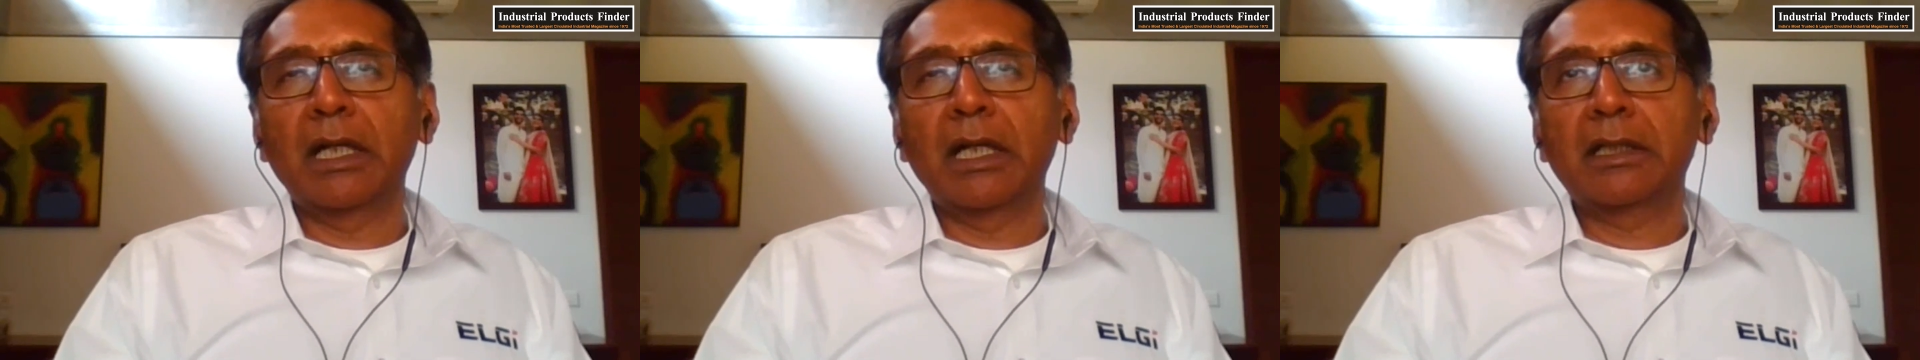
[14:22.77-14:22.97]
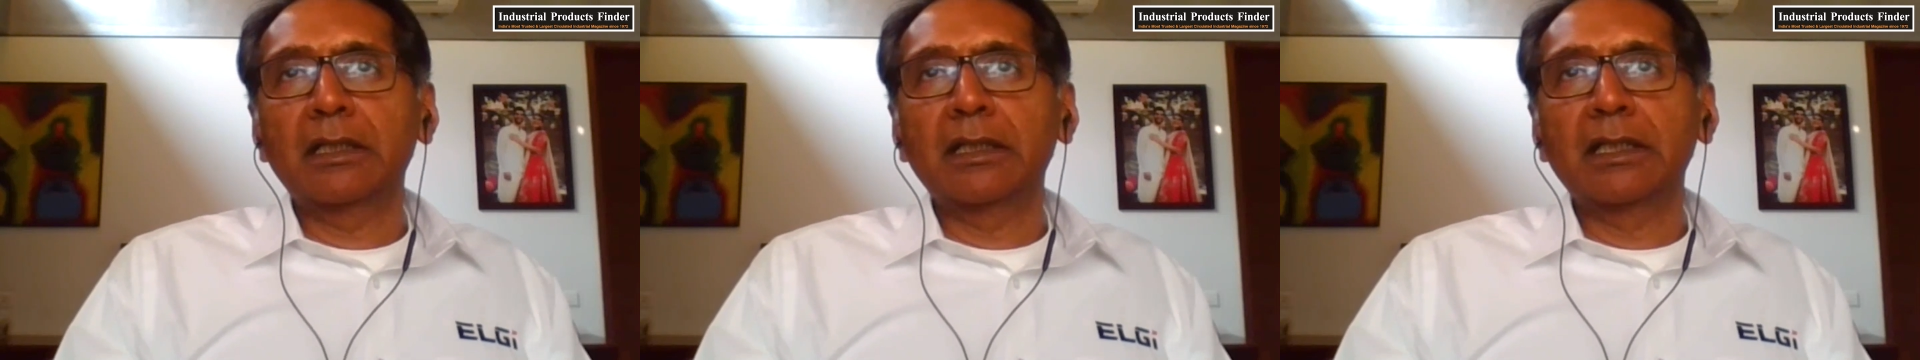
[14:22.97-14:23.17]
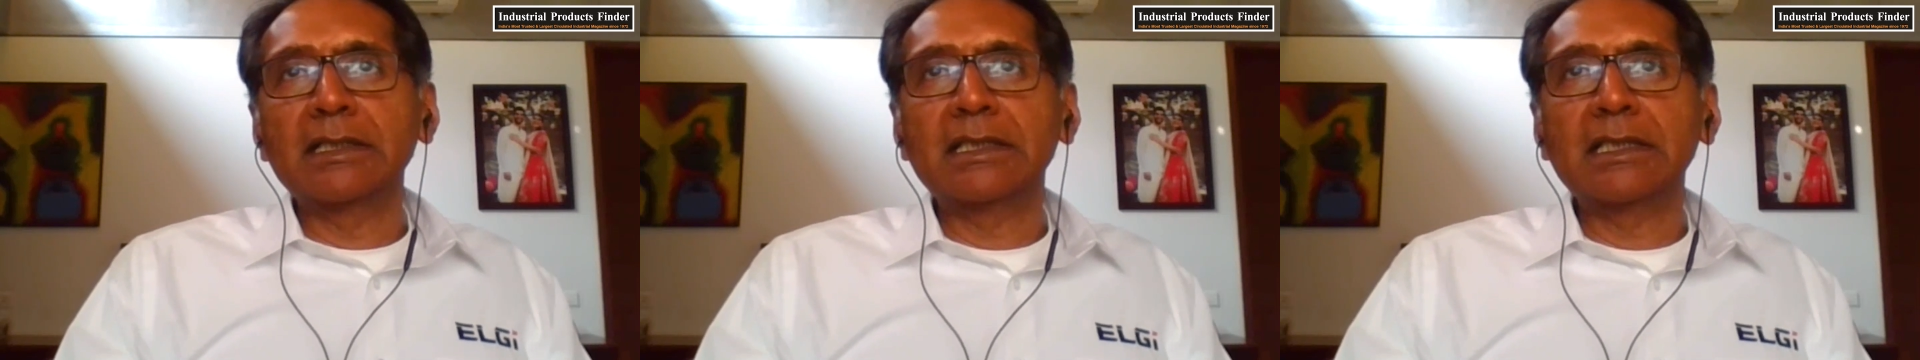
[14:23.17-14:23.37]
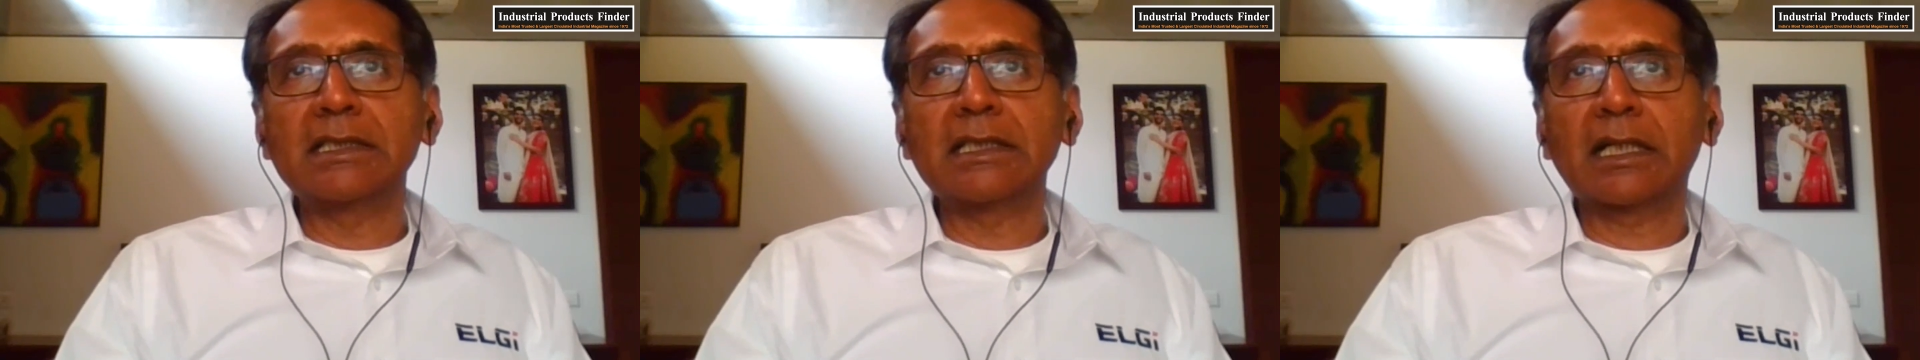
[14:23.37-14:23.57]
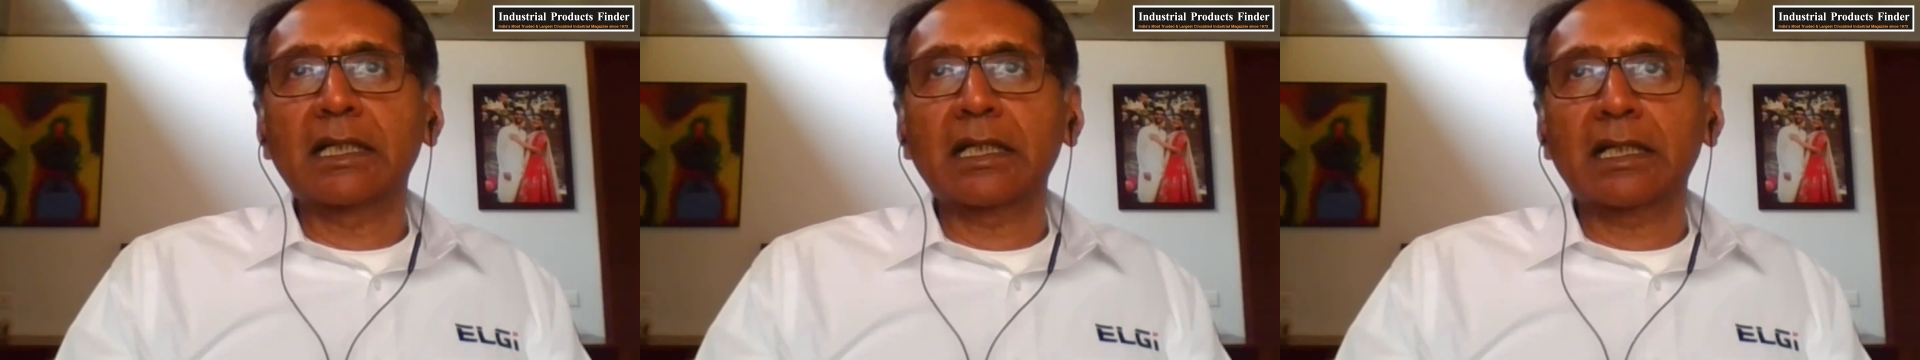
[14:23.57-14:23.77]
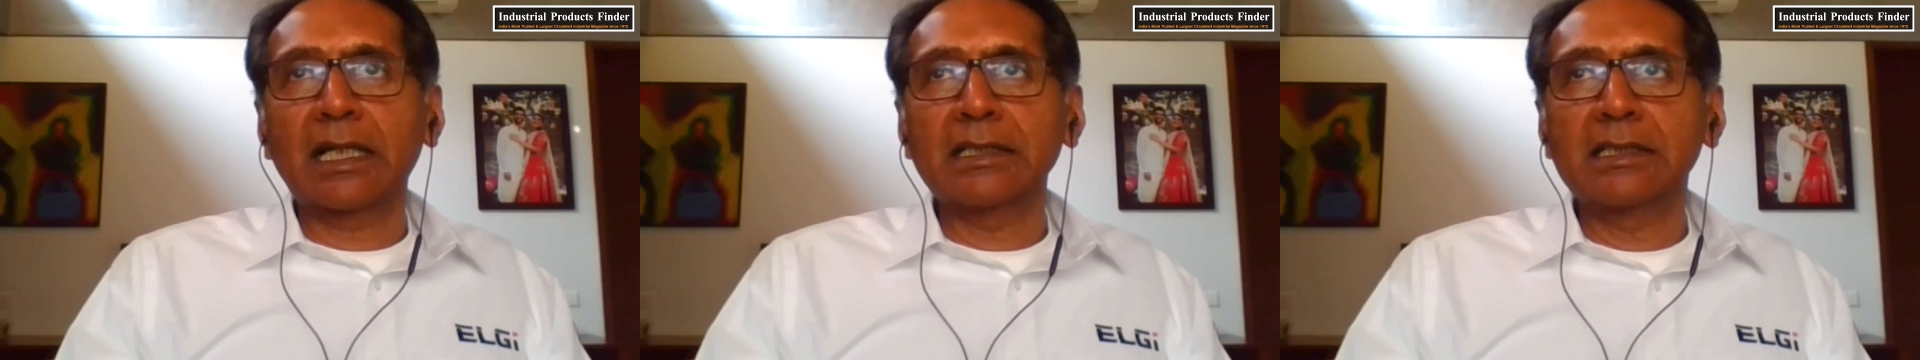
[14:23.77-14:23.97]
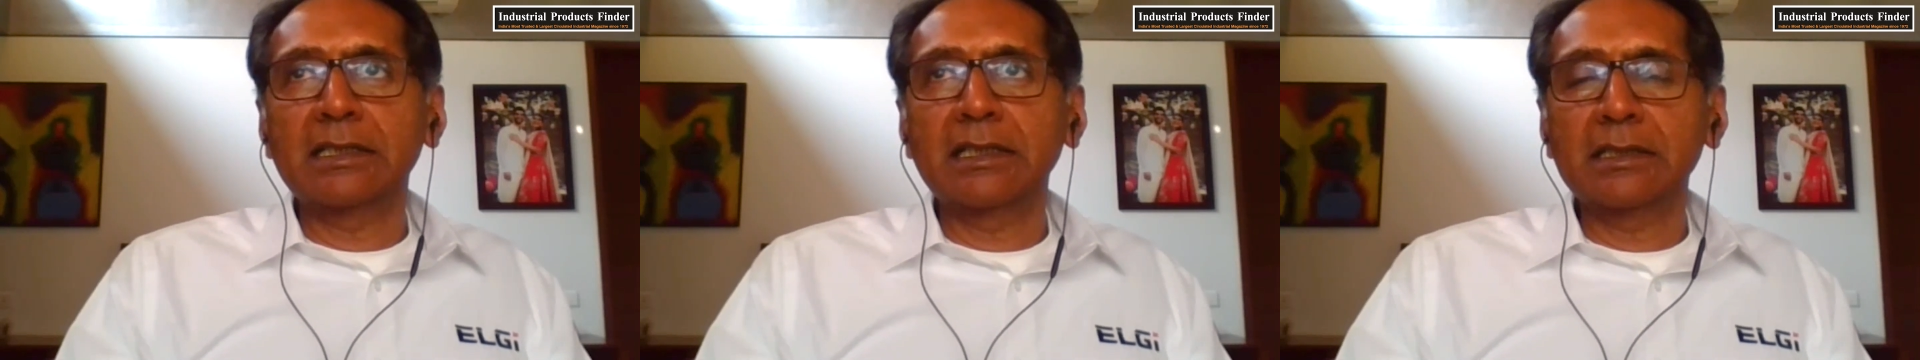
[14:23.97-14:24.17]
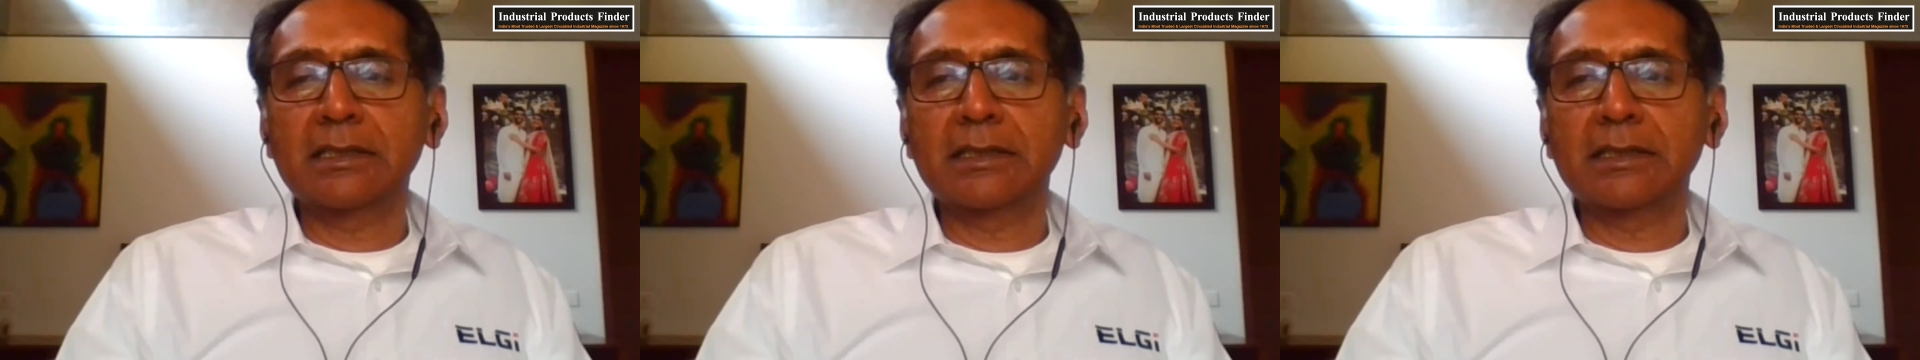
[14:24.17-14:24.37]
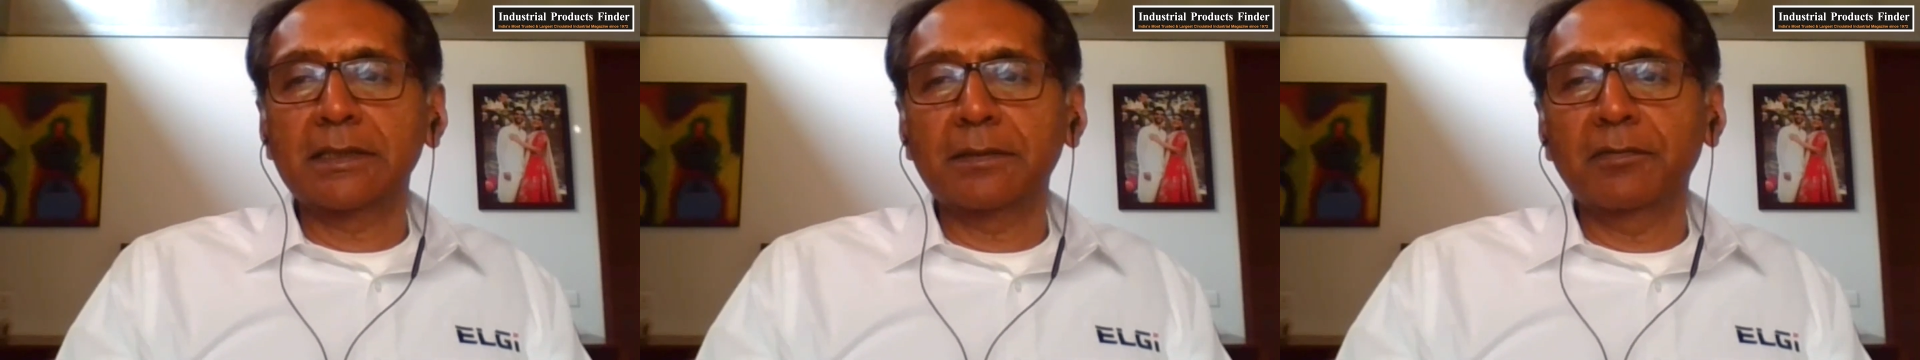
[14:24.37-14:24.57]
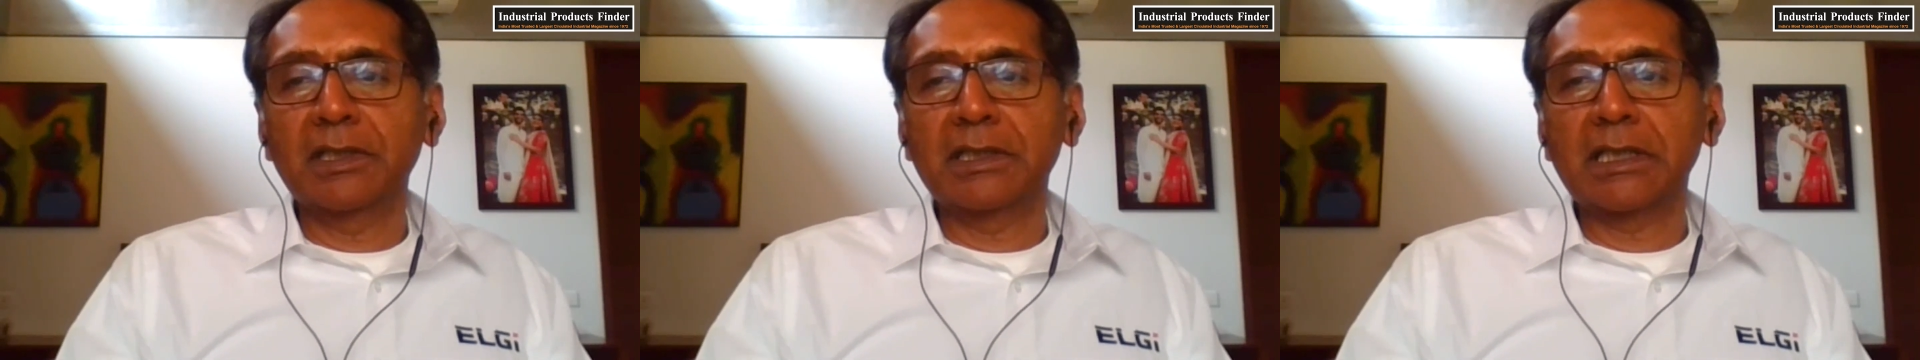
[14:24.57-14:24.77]
But this is a
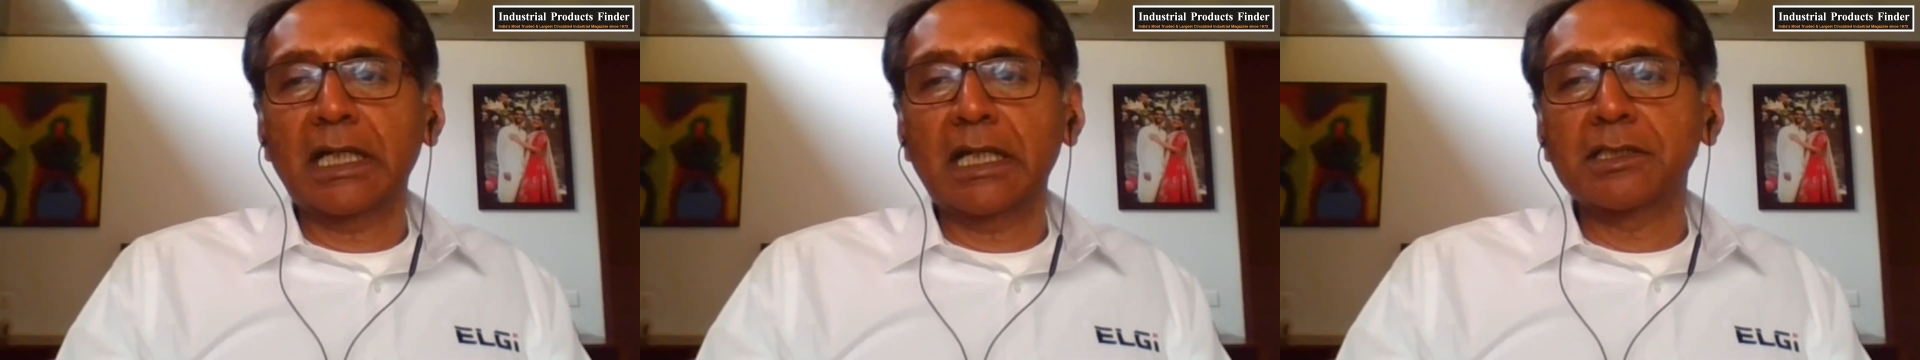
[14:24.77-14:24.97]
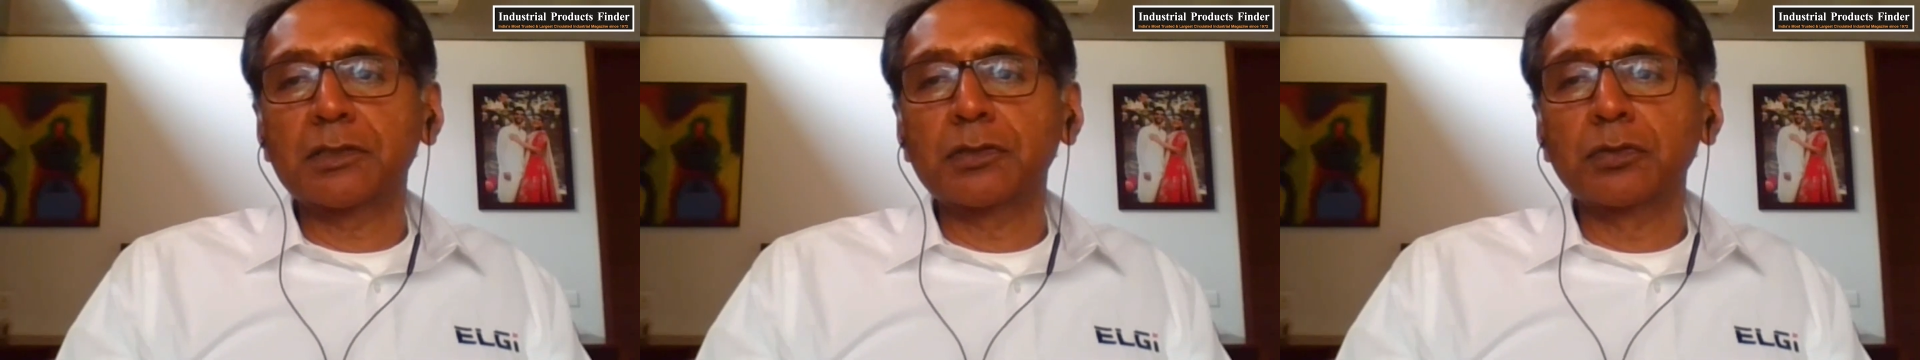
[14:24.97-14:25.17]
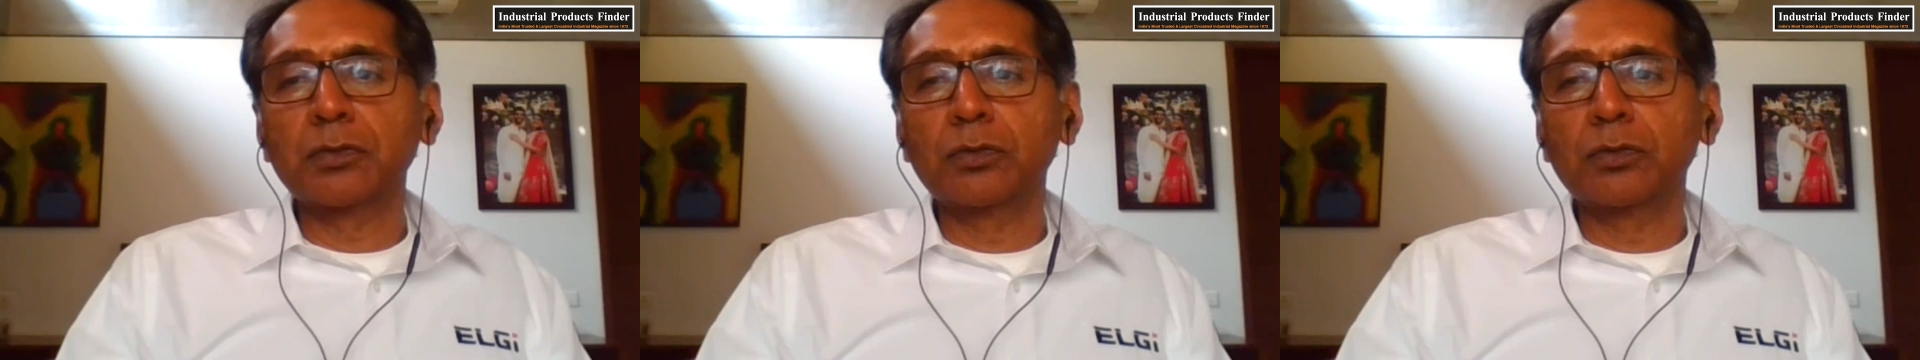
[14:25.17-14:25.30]
crisis which has